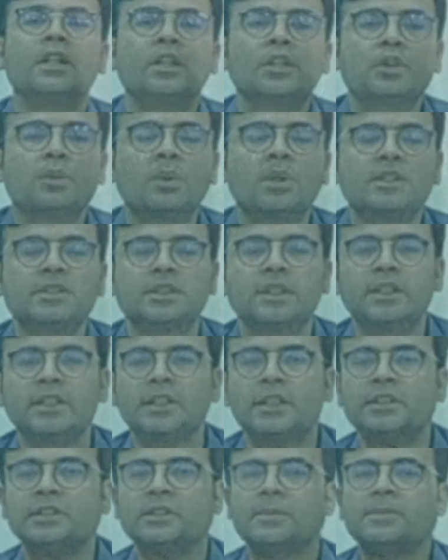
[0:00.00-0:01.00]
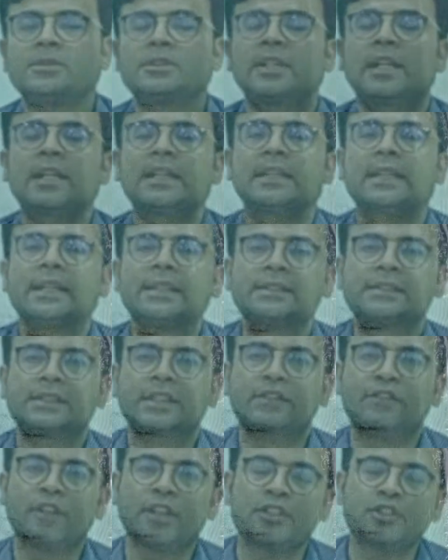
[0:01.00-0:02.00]
towards the leadership style, let's
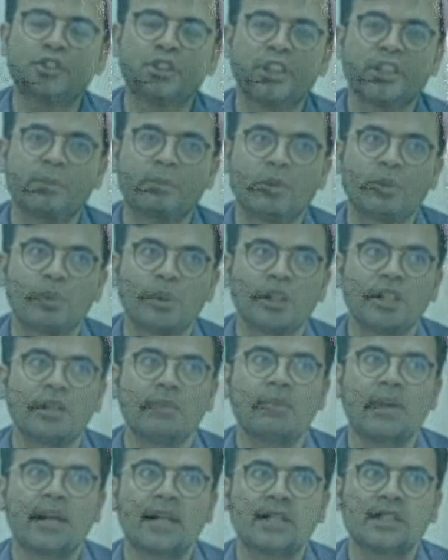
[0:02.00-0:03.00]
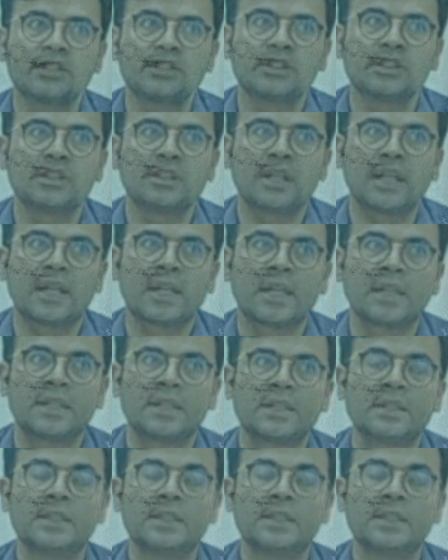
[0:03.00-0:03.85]
differentiate between a manager and a